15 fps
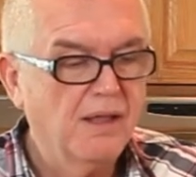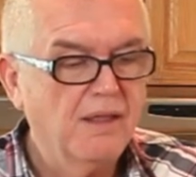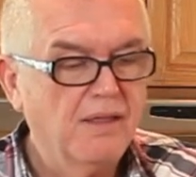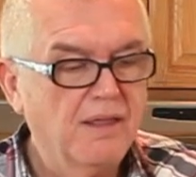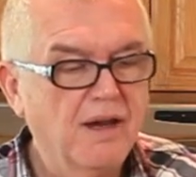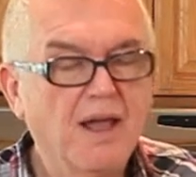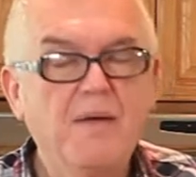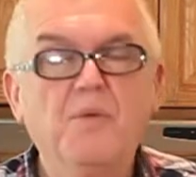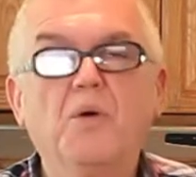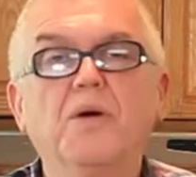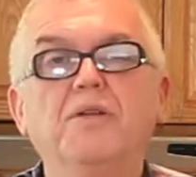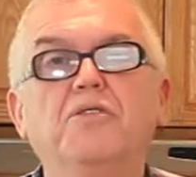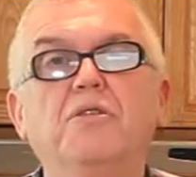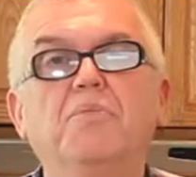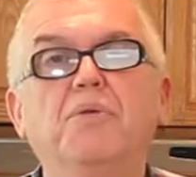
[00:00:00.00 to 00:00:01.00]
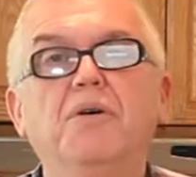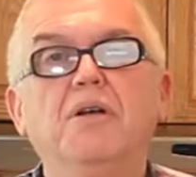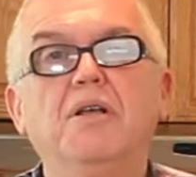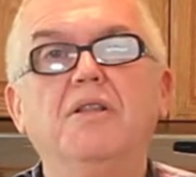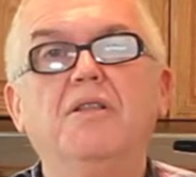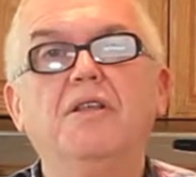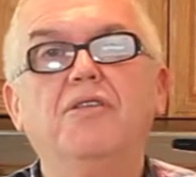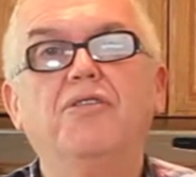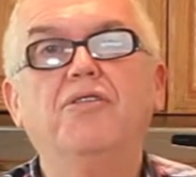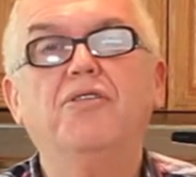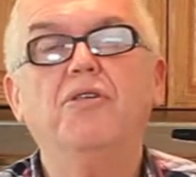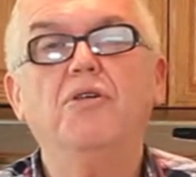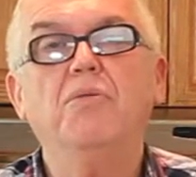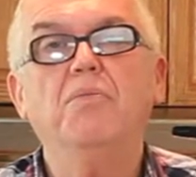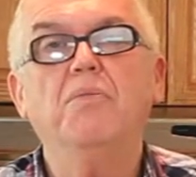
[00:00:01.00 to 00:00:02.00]
that I'm going to put in this
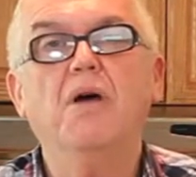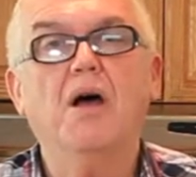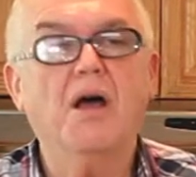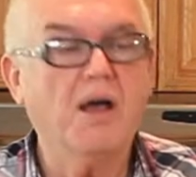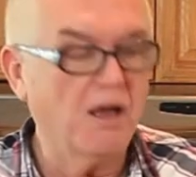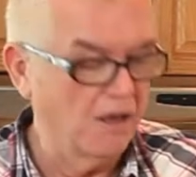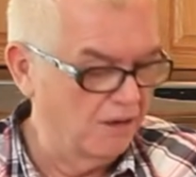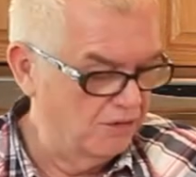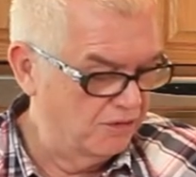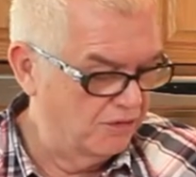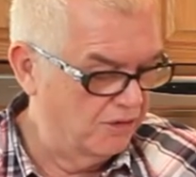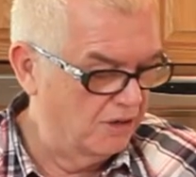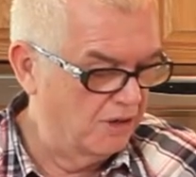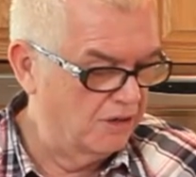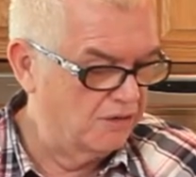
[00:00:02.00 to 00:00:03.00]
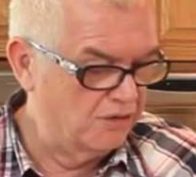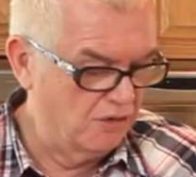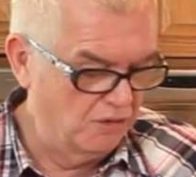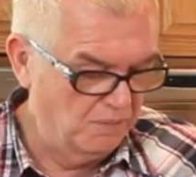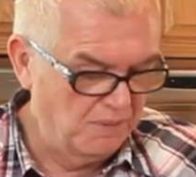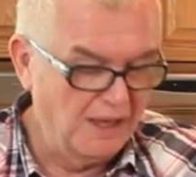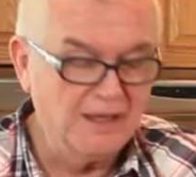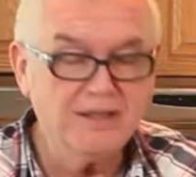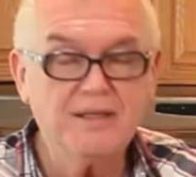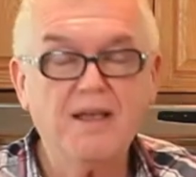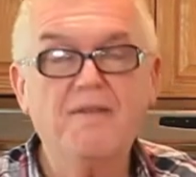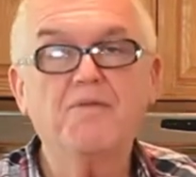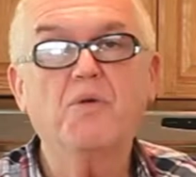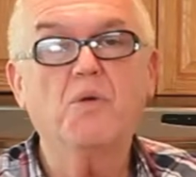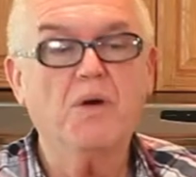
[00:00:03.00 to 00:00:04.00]
soup,
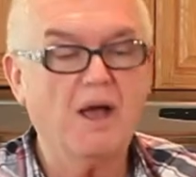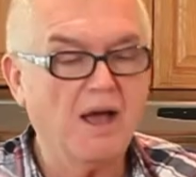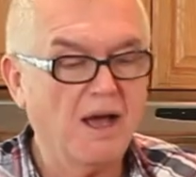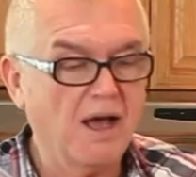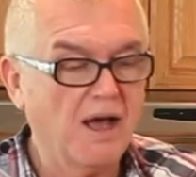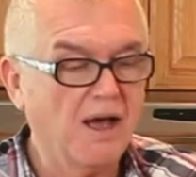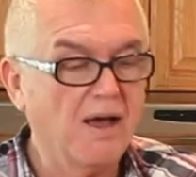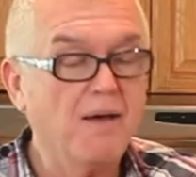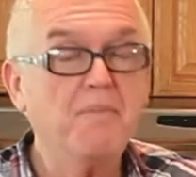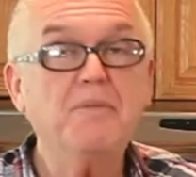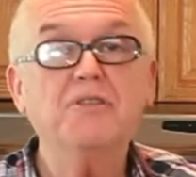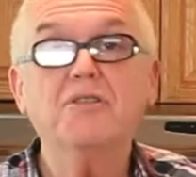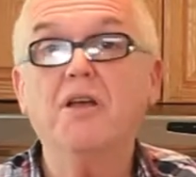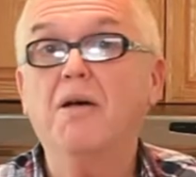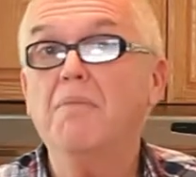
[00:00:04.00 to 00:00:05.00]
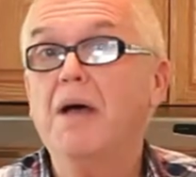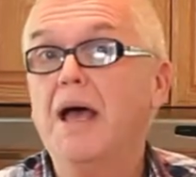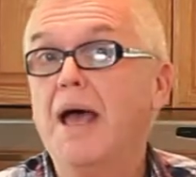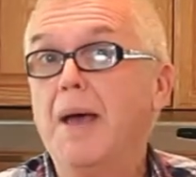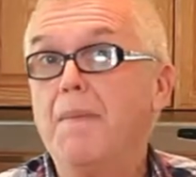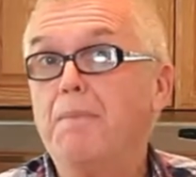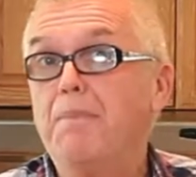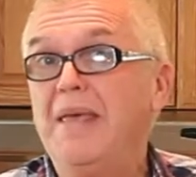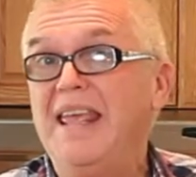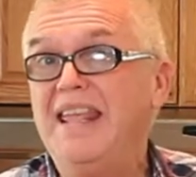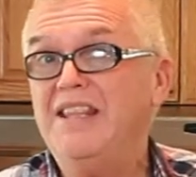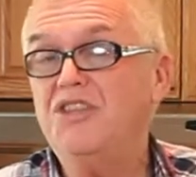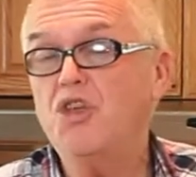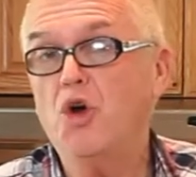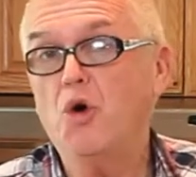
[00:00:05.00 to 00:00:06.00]
except for some
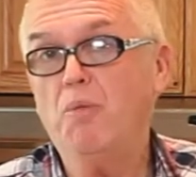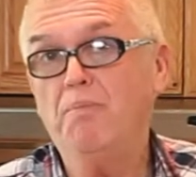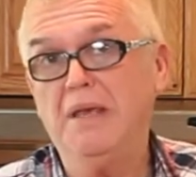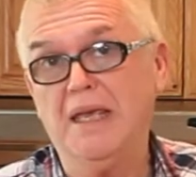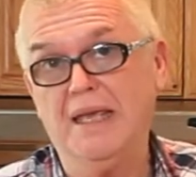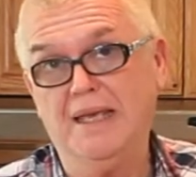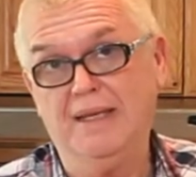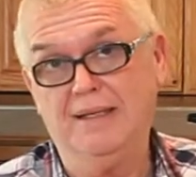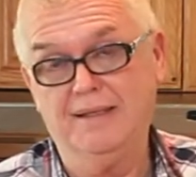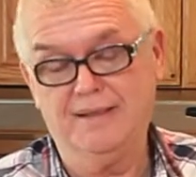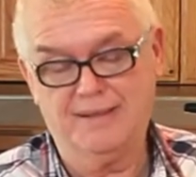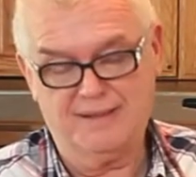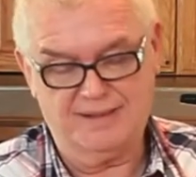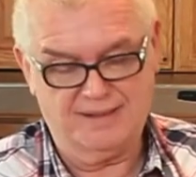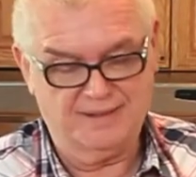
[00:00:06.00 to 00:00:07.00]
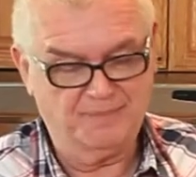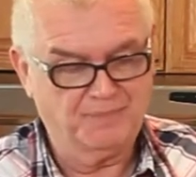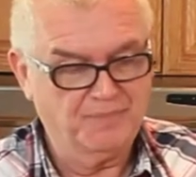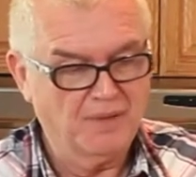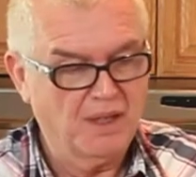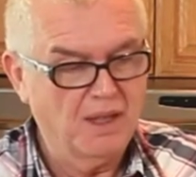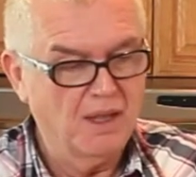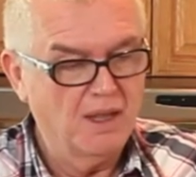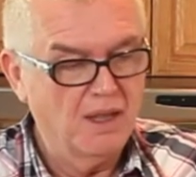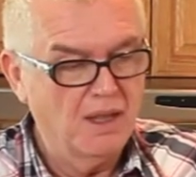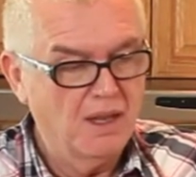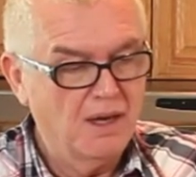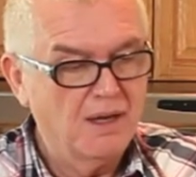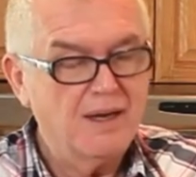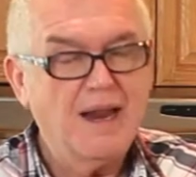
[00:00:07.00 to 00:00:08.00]
pinto beans.
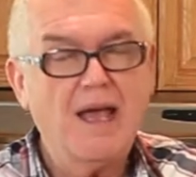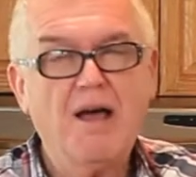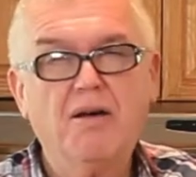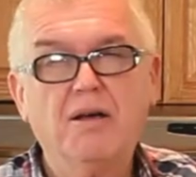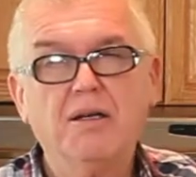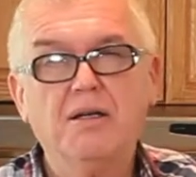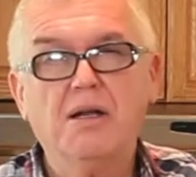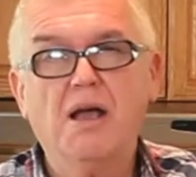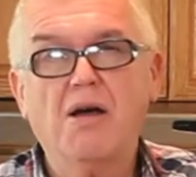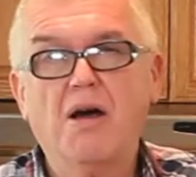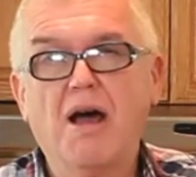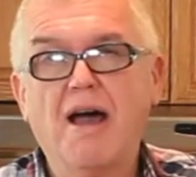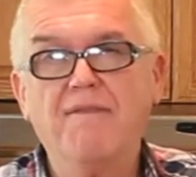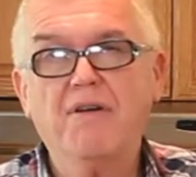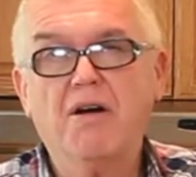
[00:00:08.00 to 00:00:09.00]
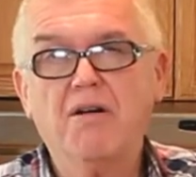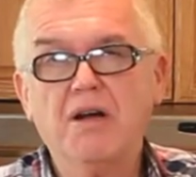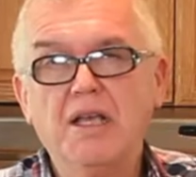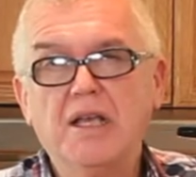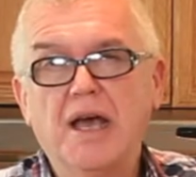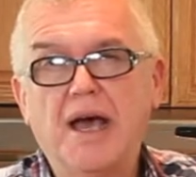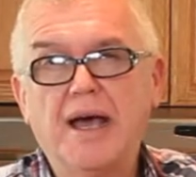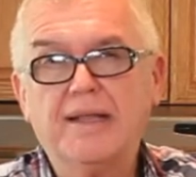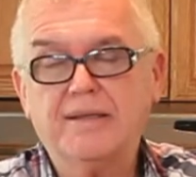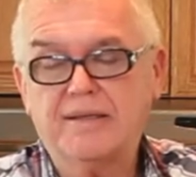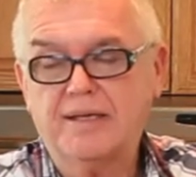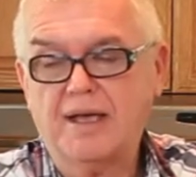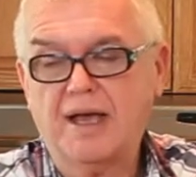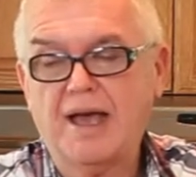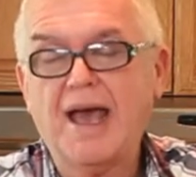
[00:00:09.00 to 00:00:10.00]
Now, I've already got
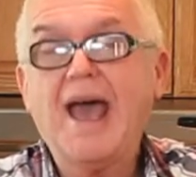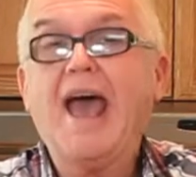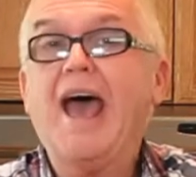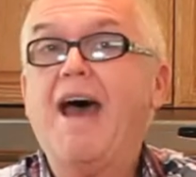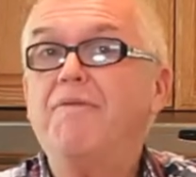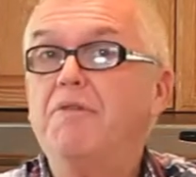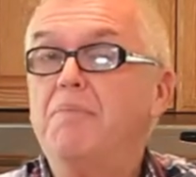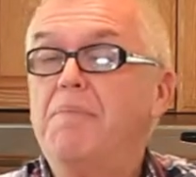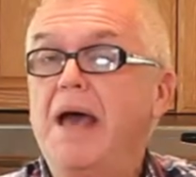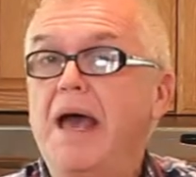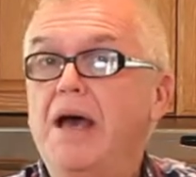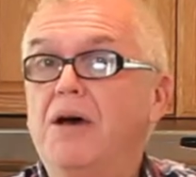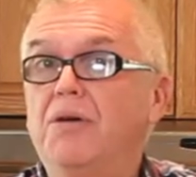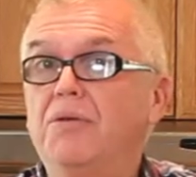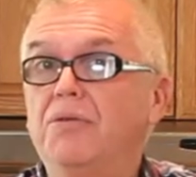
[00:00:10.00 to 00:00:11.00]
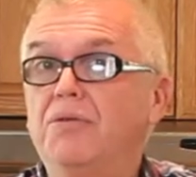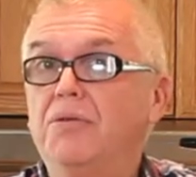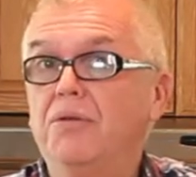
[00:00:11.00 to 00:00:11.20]
a half a pound,